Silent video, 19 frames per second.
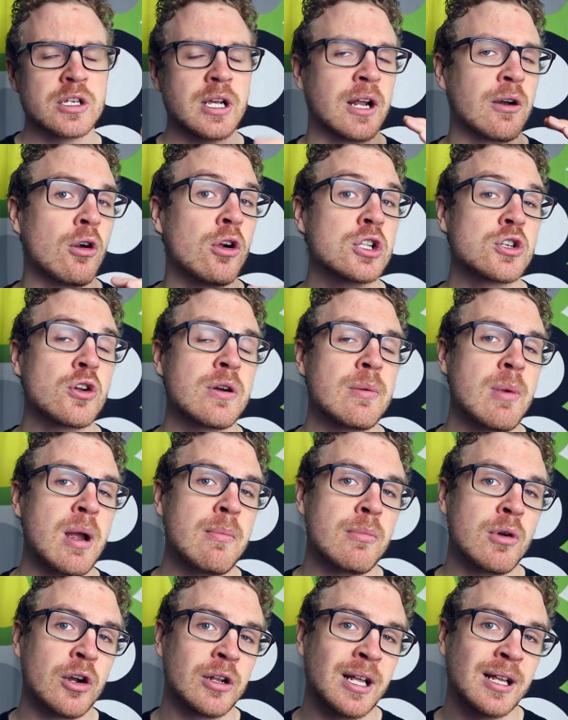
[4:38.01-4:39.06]
And also
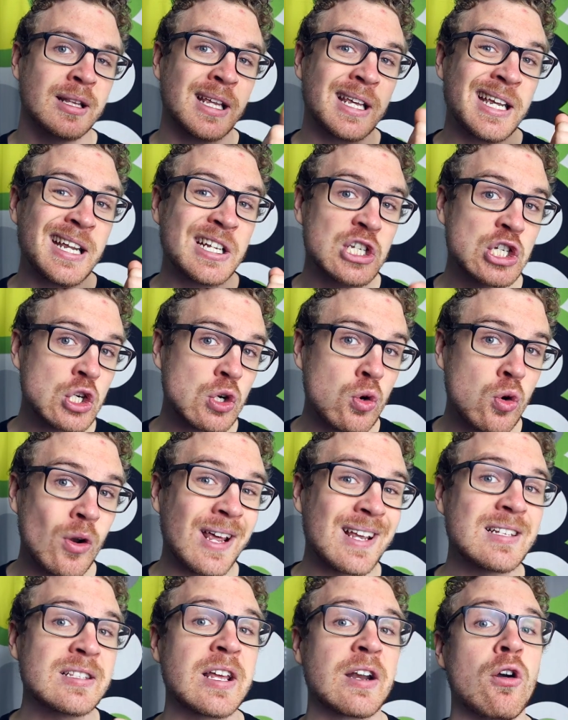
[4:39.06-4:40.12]
remember that each school
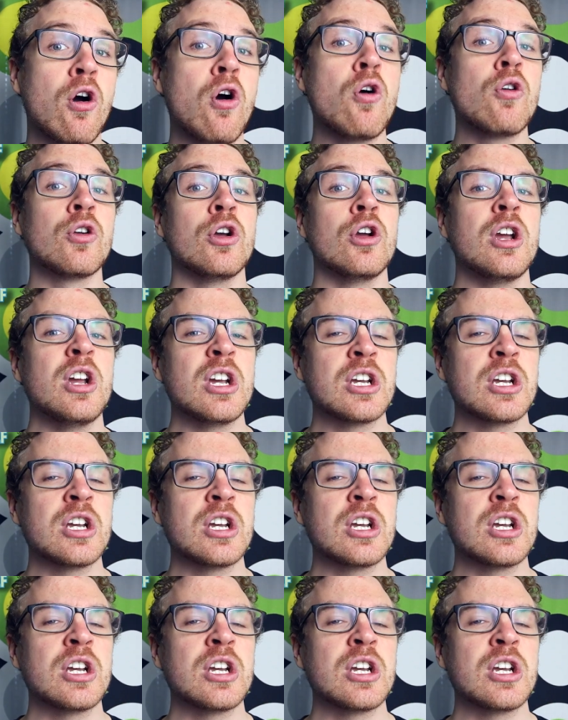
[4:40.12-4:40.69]
has their own